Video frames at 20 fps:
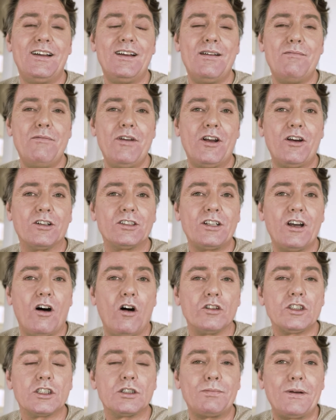Because they
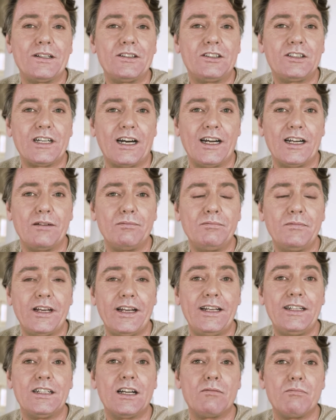also spend time
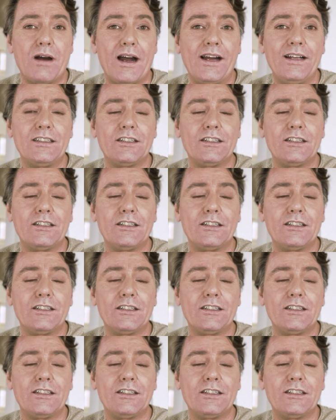in their mind